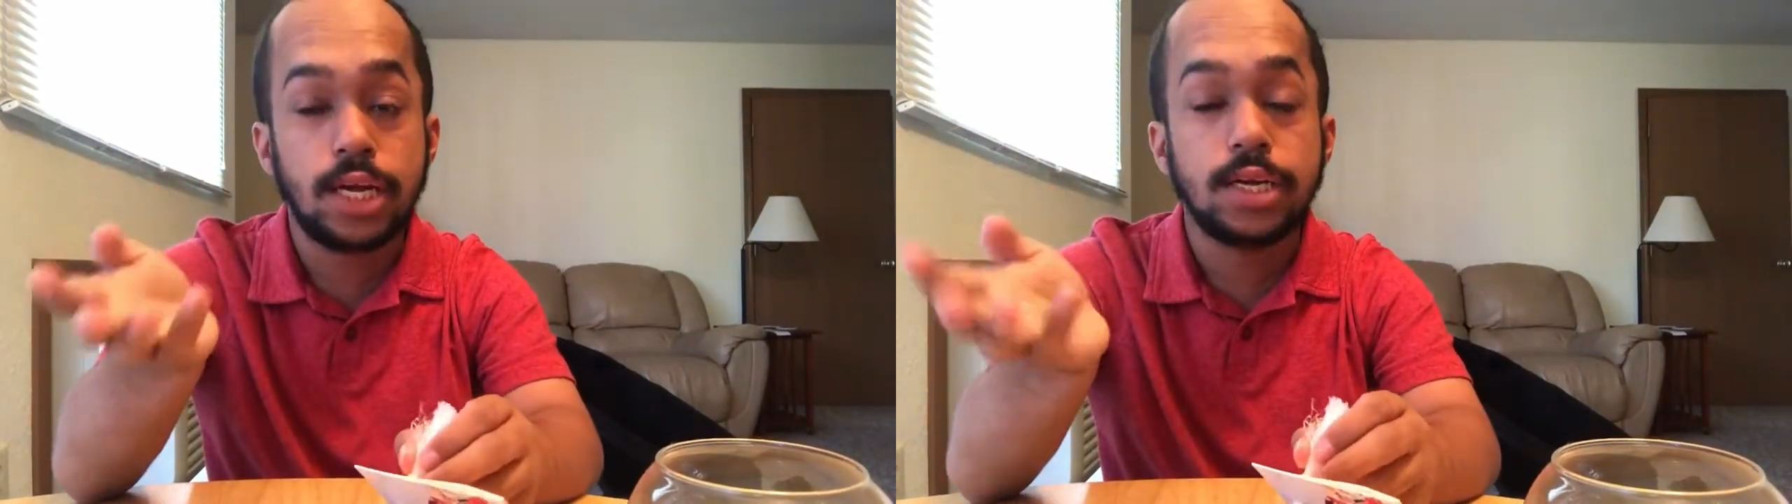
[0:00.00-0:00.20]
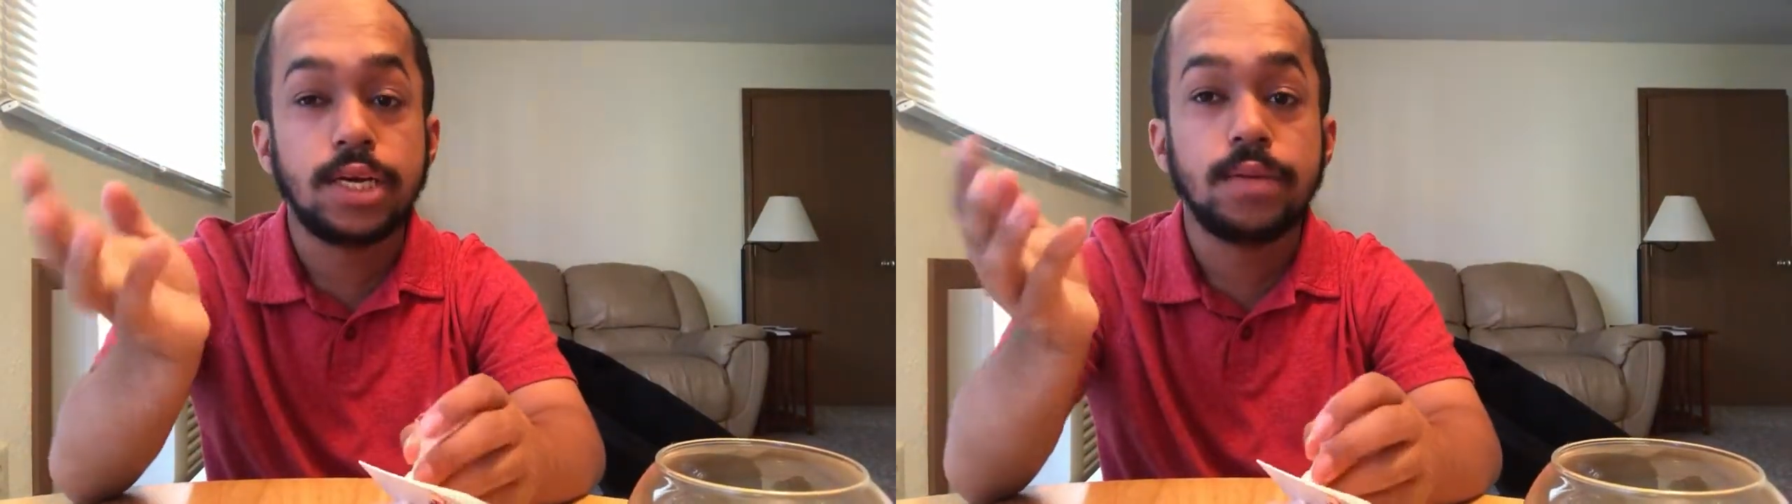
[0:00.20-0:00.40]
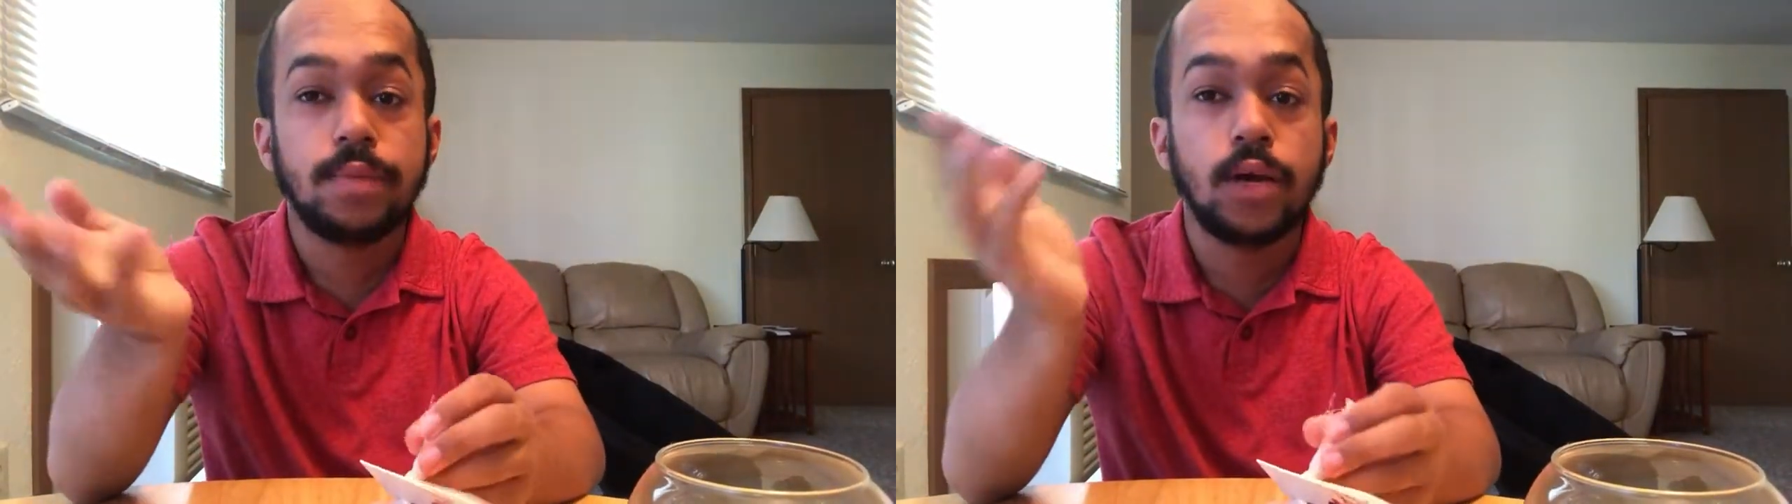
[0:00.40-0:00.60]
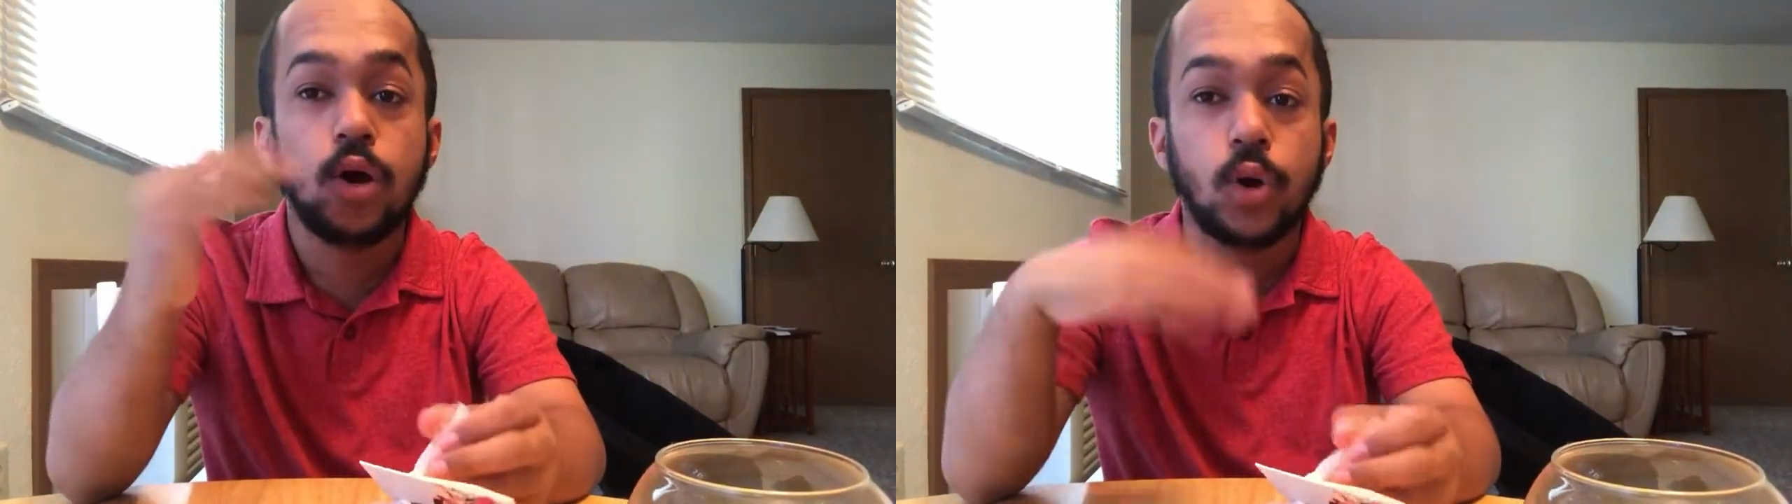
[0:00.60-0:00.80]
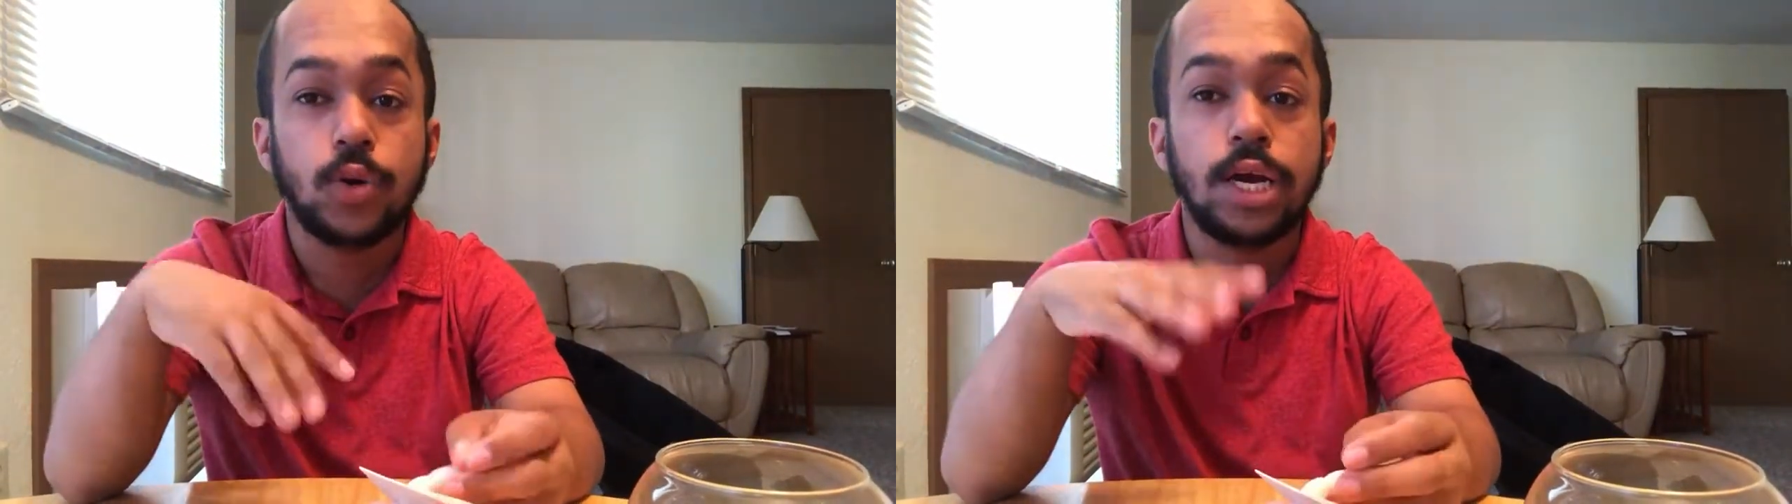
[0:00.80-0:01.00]
my
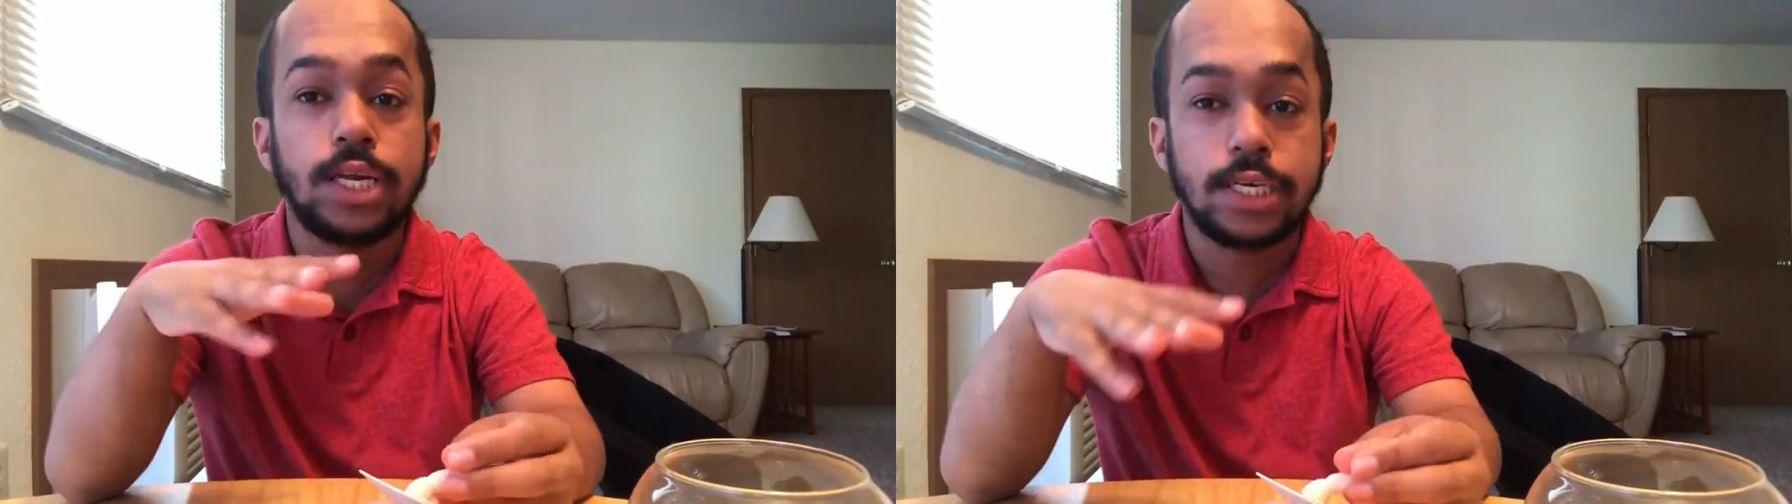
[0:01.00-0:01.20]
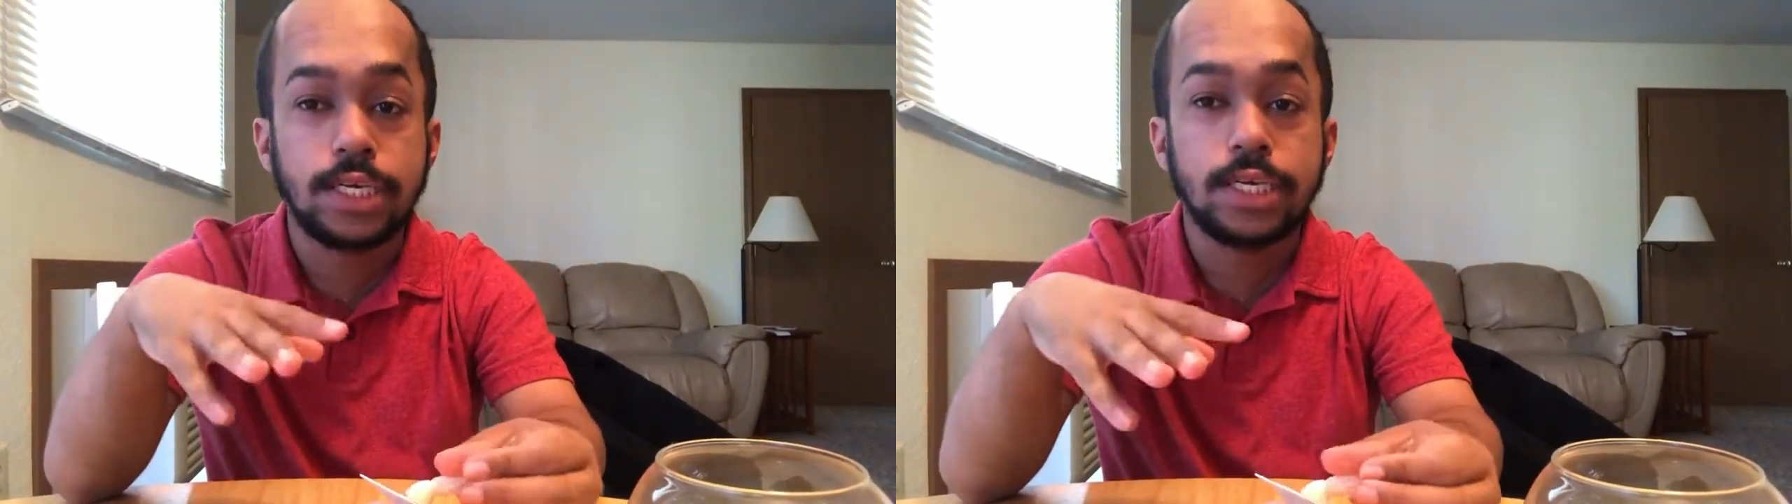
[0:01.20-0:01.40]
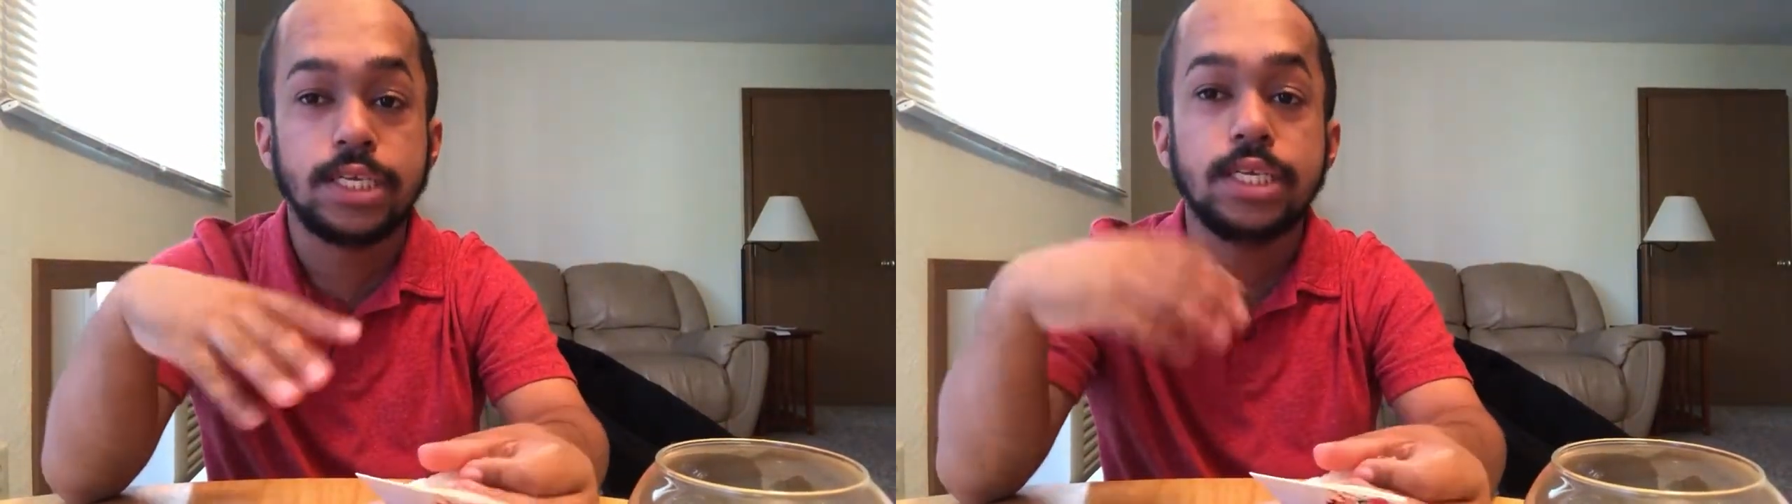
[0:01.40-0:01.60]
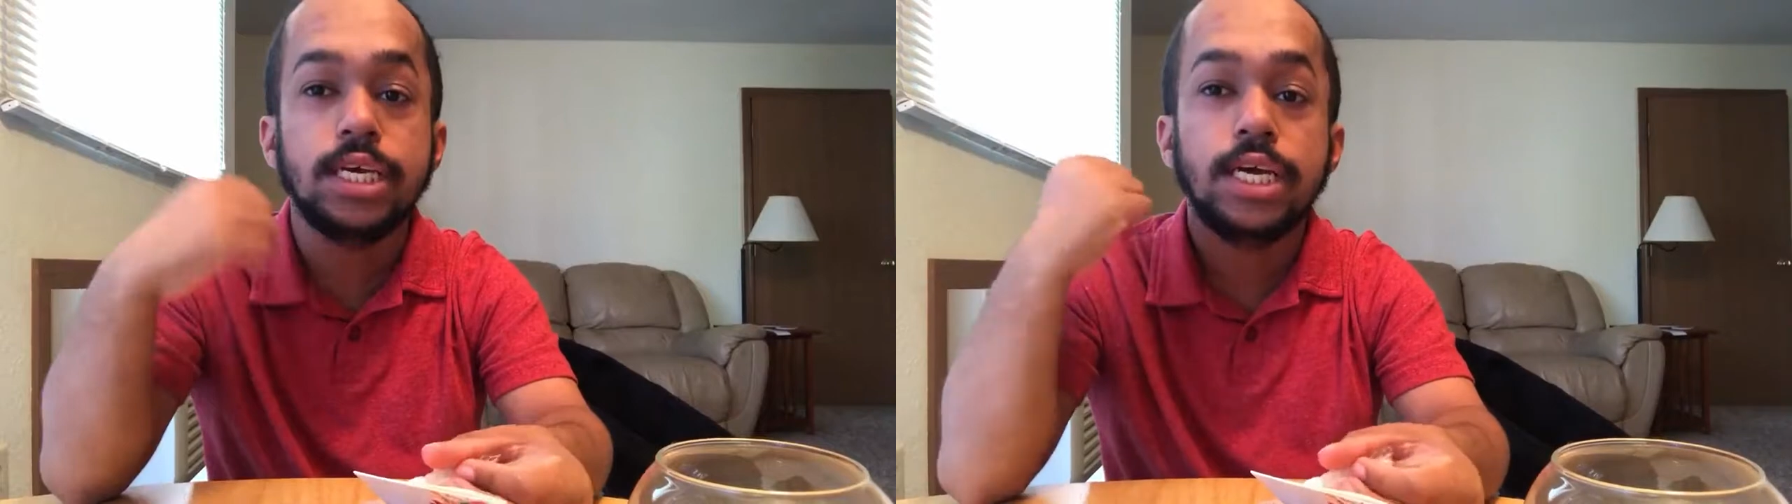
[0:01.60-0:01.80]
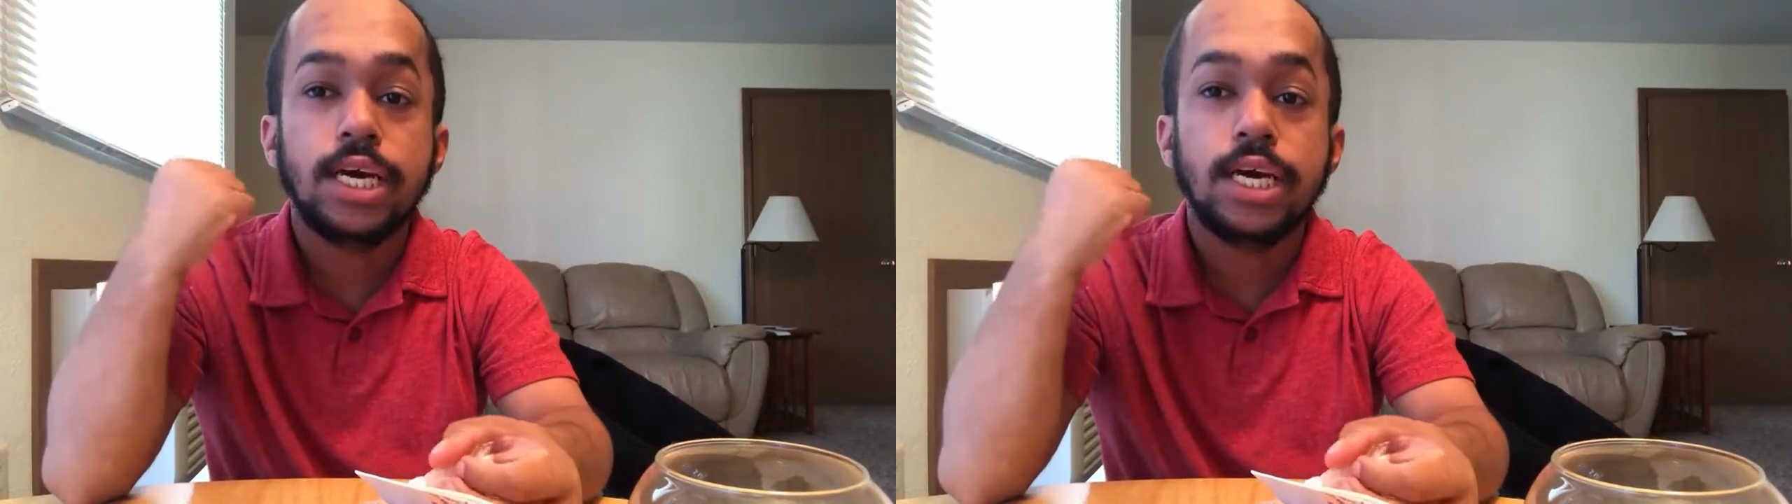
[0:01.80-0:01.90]
own ideas.